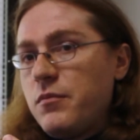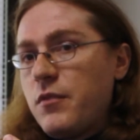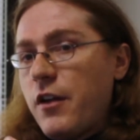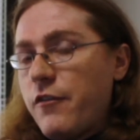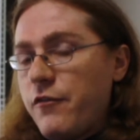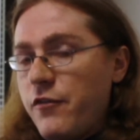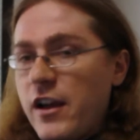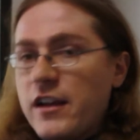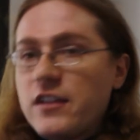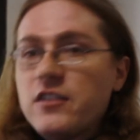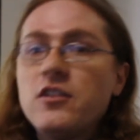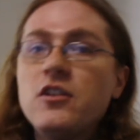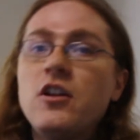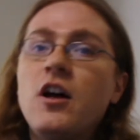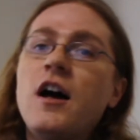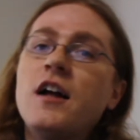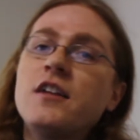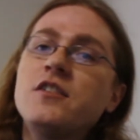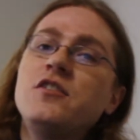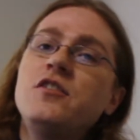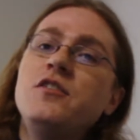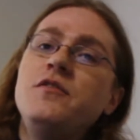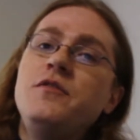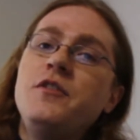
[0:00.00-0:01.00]
affect
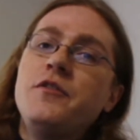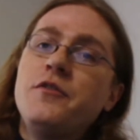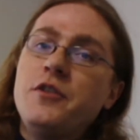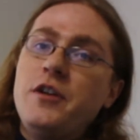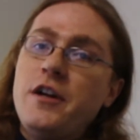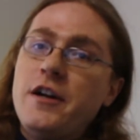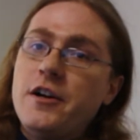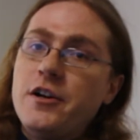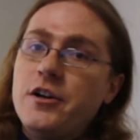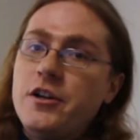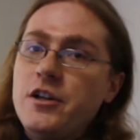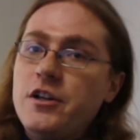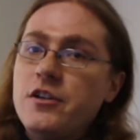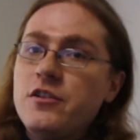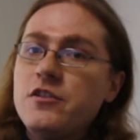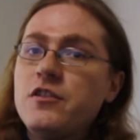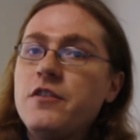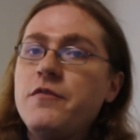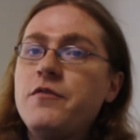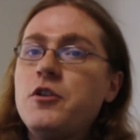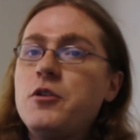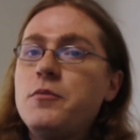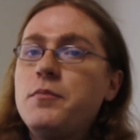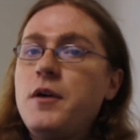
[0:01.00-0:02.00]
lots of different areas
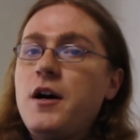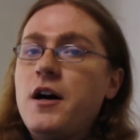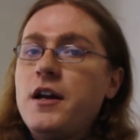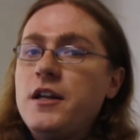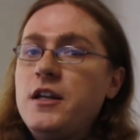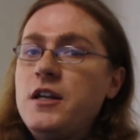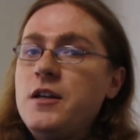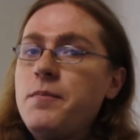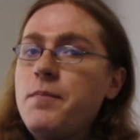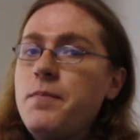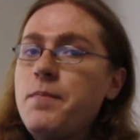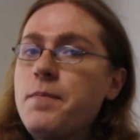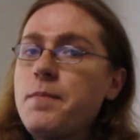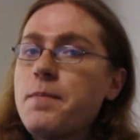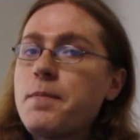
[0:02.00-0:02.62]
of their body.